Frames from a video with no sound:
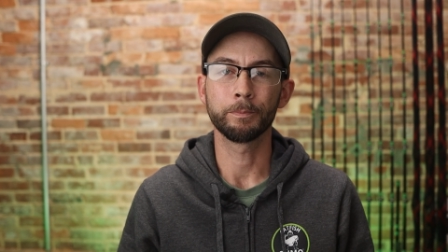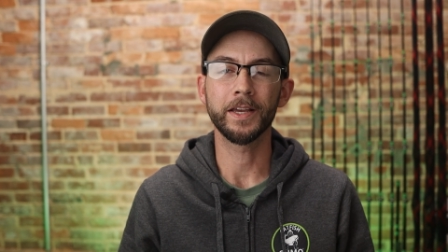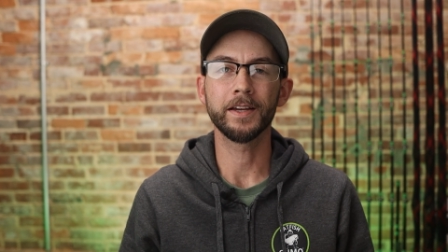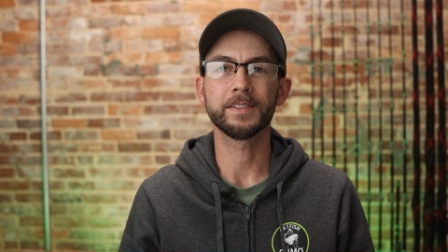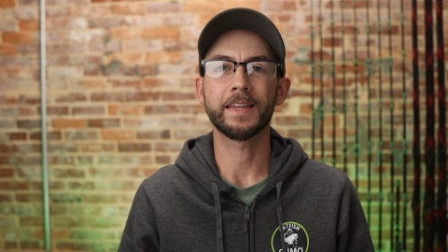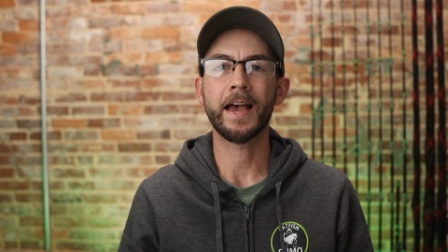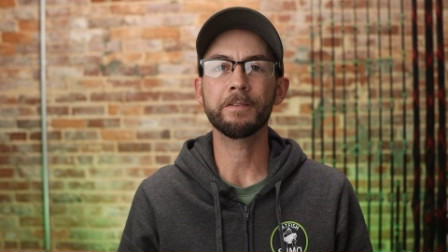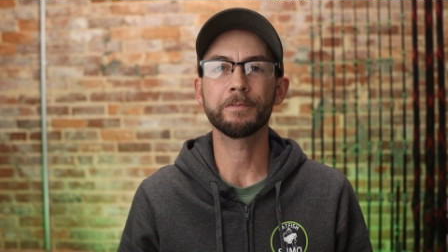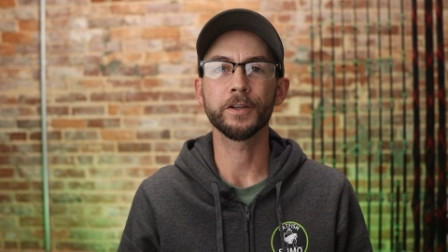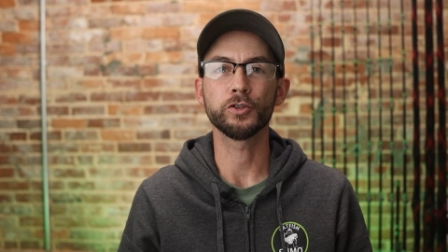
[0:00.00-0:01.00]
Because
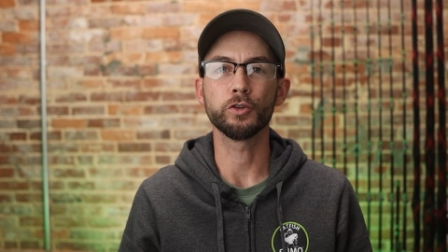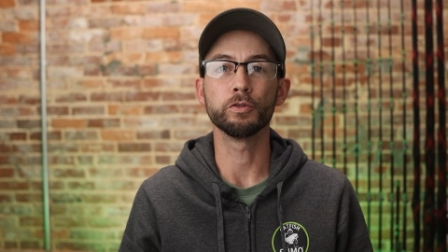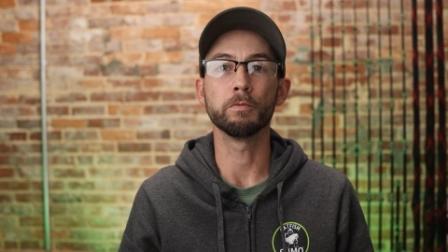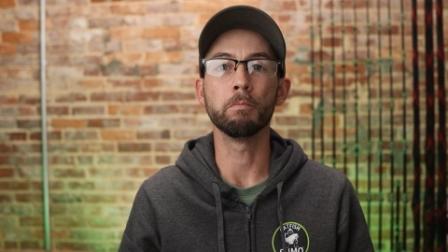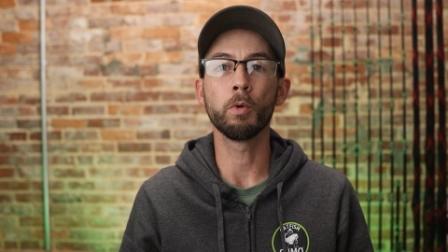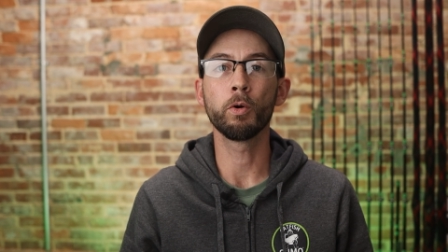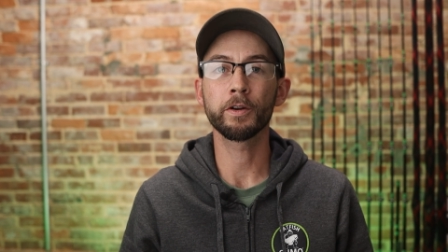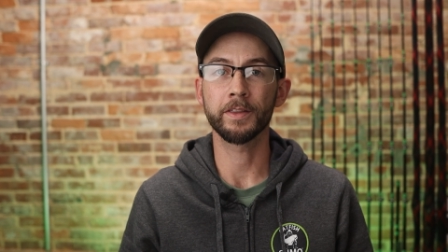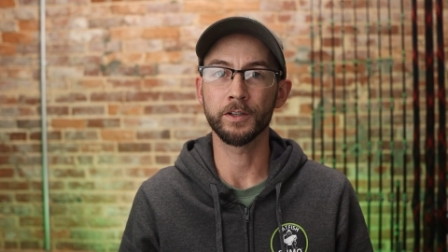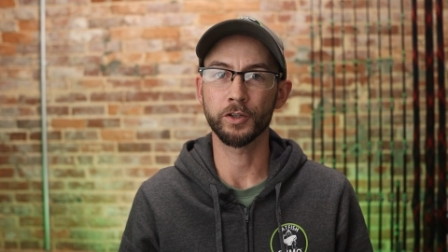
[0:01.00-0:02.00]
catfish use
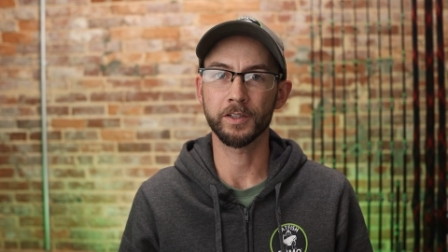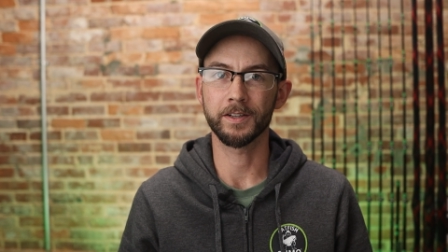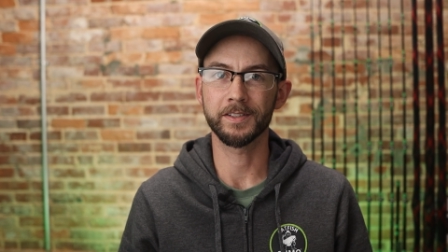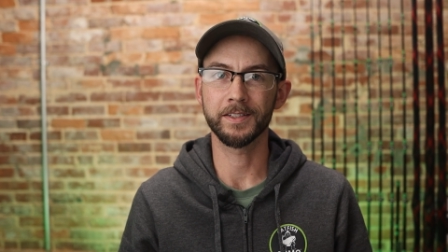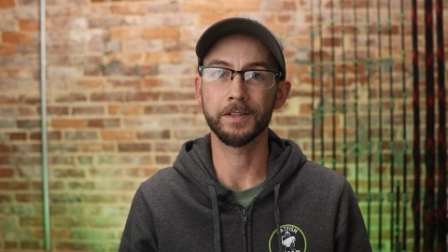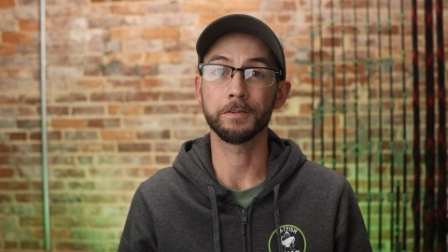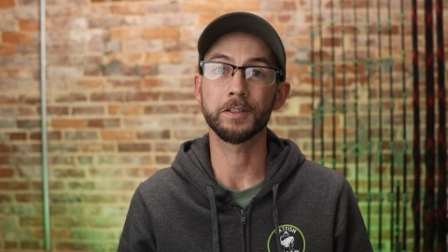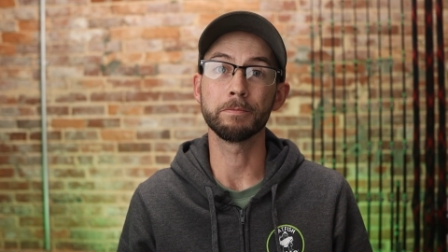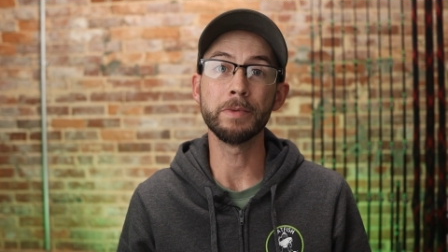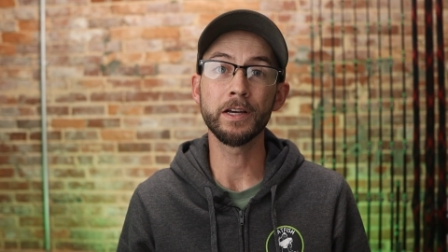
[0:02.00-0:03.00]
more than just their sense of
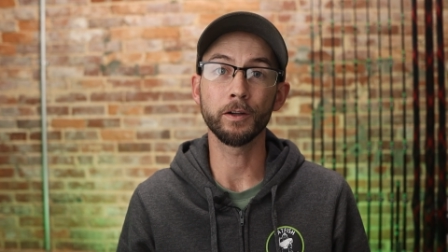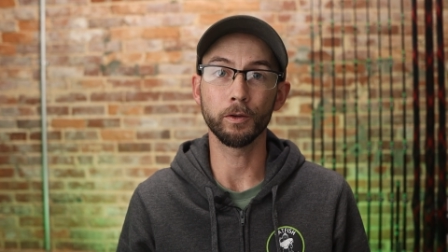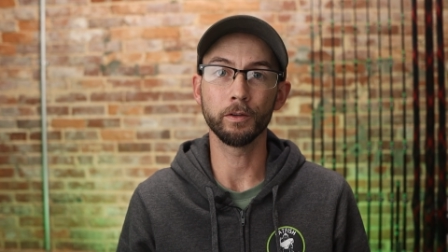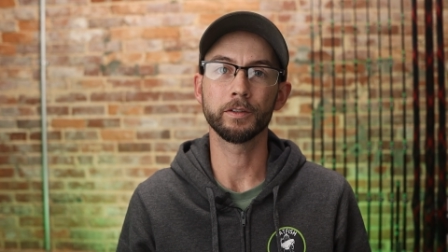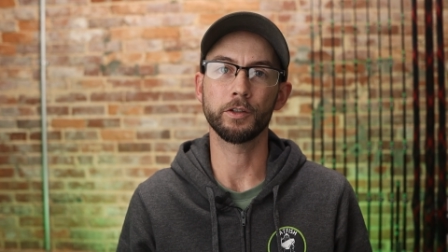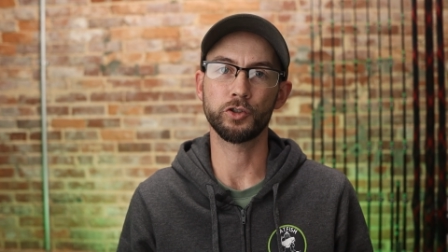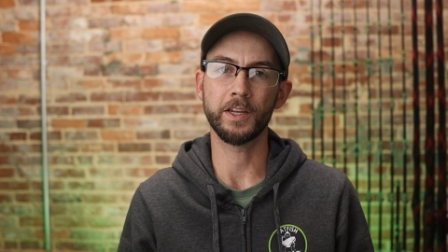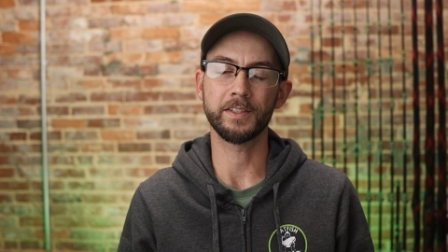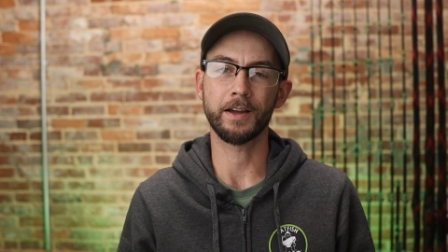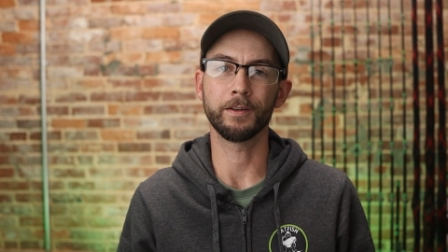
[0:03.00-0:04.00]
smell to
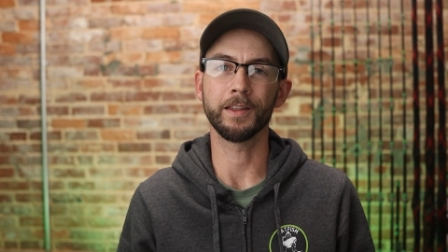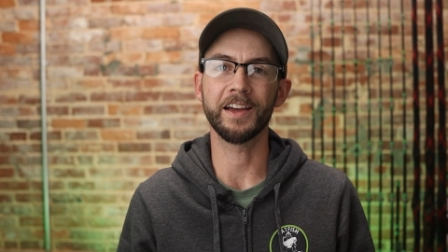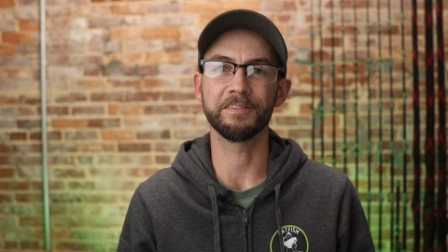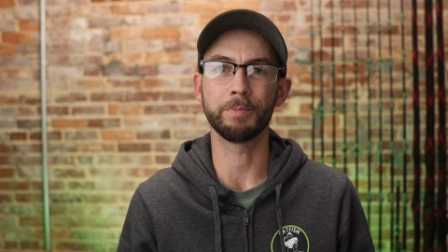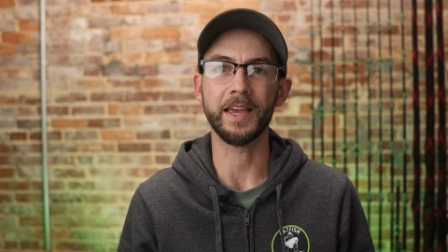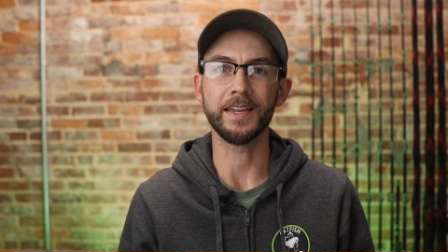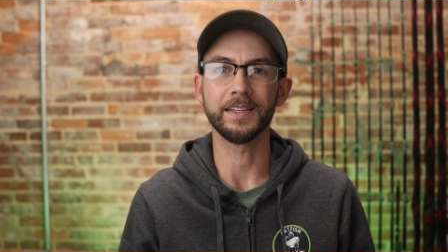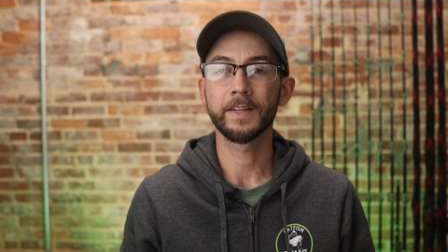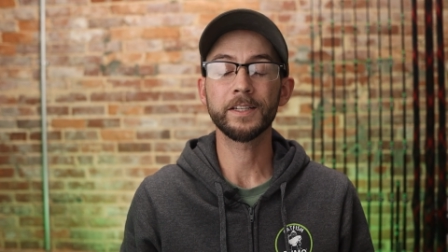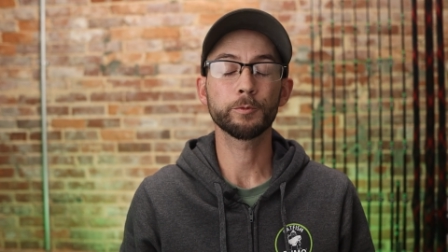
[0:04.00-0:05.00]
chase down live
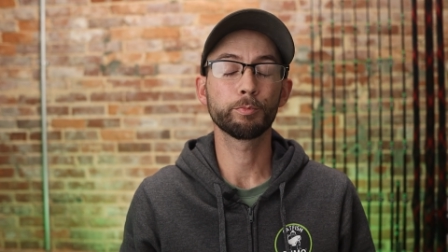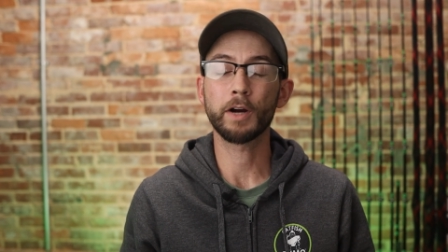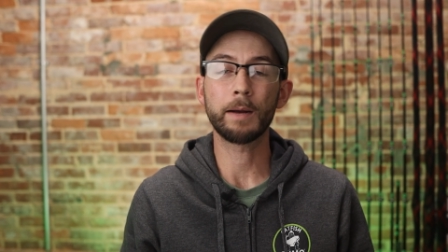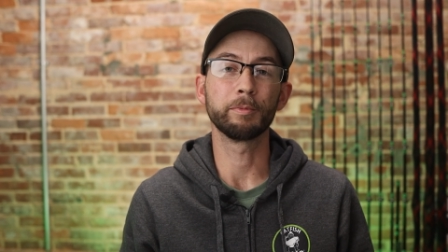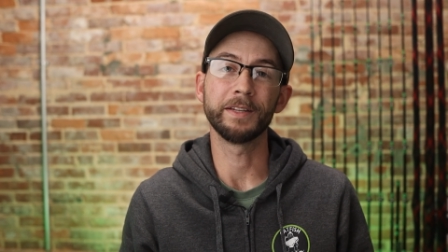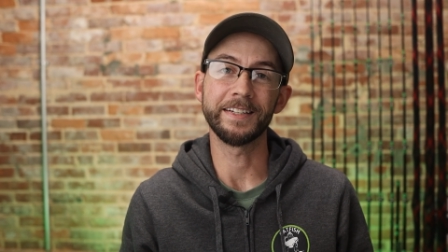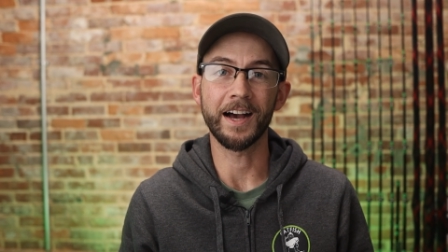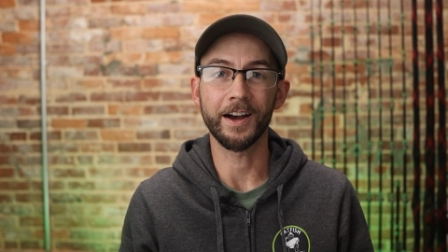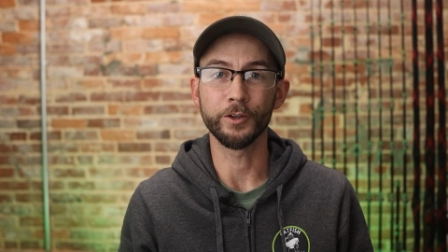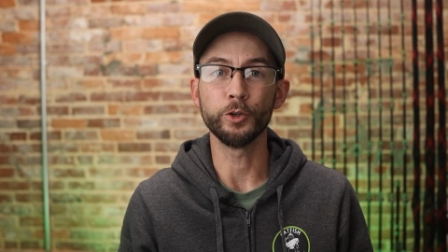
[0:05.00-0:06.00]
bait. That's probably
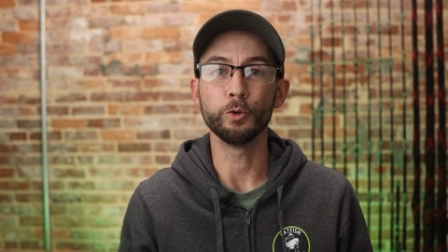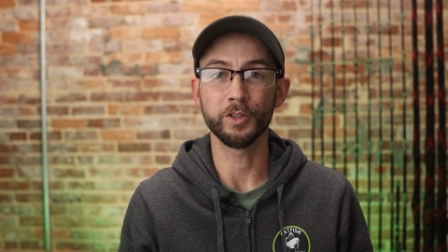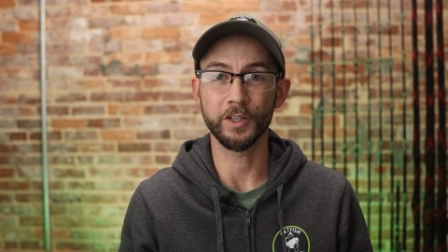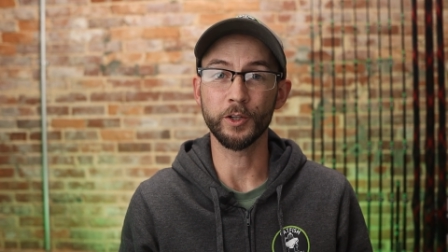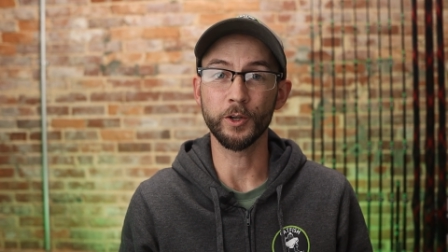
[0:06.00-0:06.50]
not news to